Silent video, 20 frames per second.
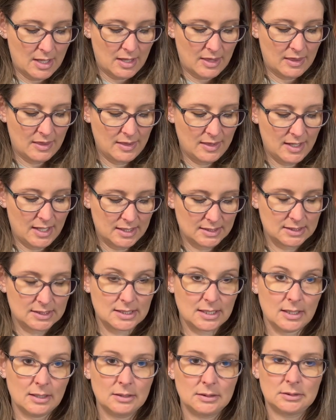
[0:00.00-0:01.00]
that's
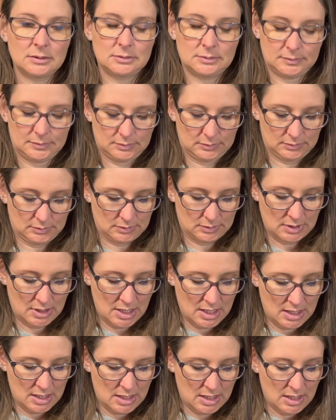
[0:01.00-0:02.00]

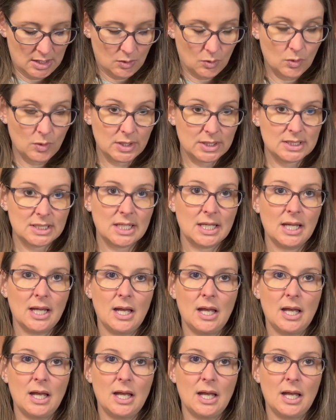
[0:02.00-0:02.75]
going to get